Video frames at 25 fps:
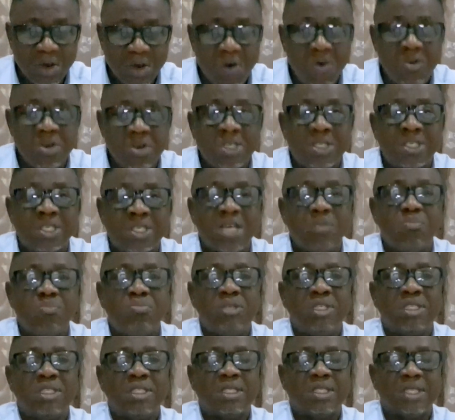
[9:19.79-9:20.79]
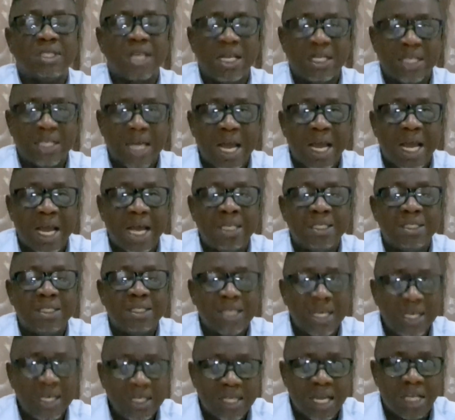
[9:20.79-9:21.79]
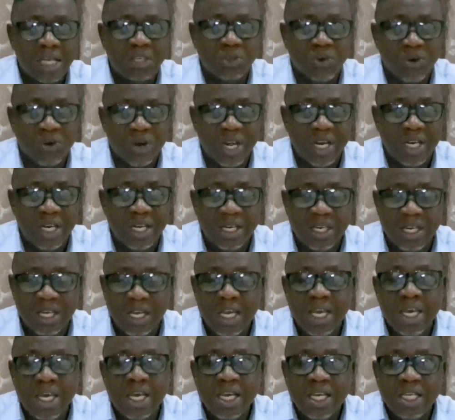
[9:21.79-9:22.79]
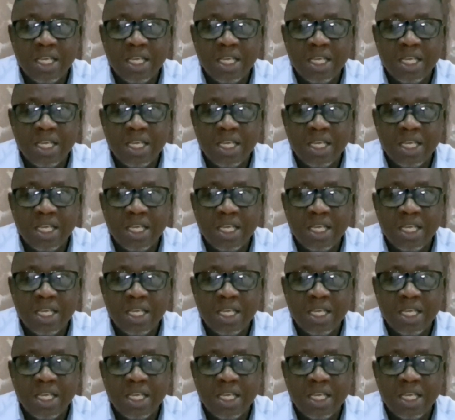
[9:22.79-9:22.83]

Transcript: 100%, I can say it assuredly,